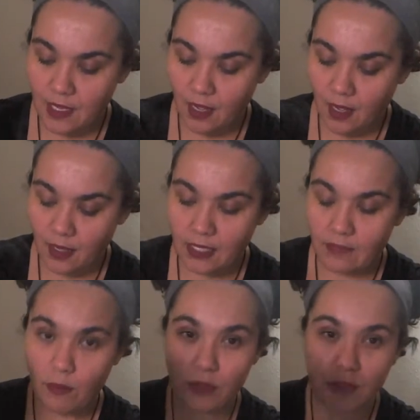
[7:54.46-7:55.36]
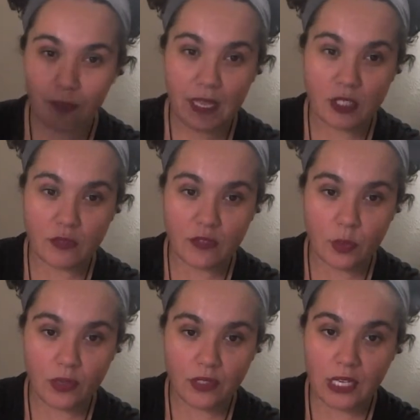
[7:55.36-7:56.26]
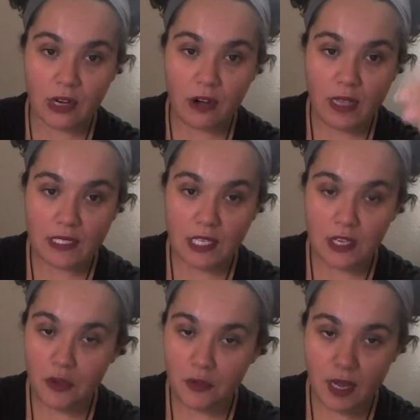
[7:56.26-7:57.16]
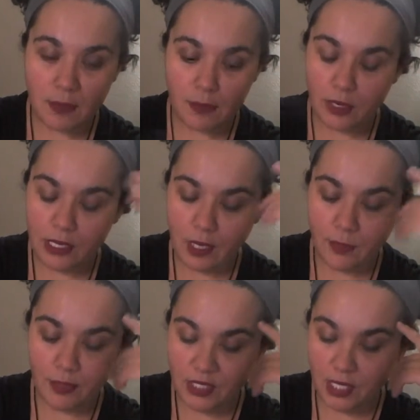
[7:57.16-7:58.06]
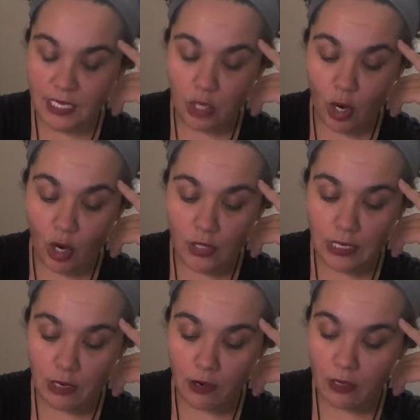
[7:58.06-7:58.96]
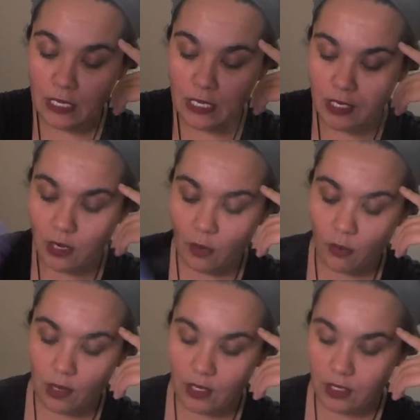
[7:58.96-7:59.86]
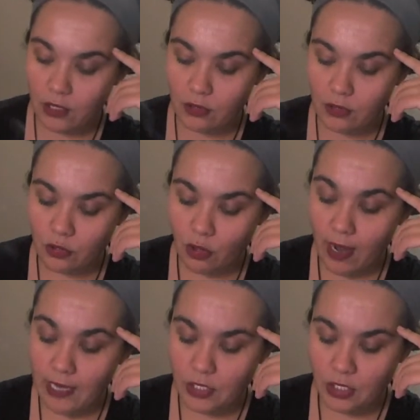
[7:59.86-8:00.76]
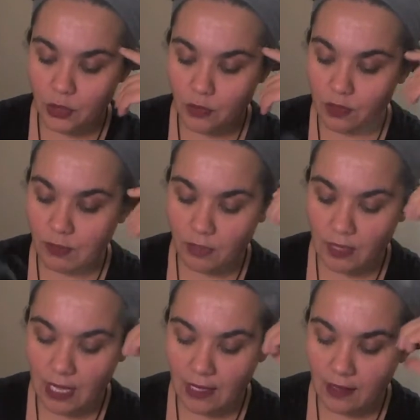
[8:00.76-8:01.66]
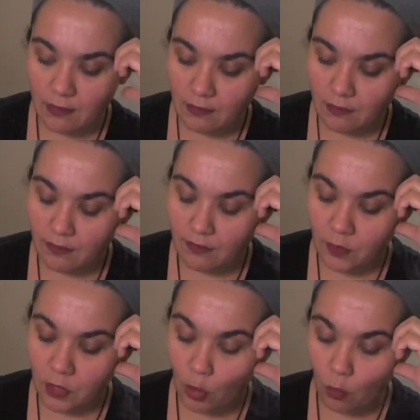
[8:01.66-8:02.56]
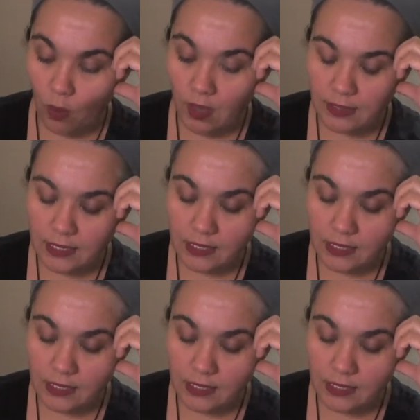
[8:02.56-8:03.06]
Even with the Page of Swords here, I see you kind of putting up a slight guard here, you know, trying to communicate your wants and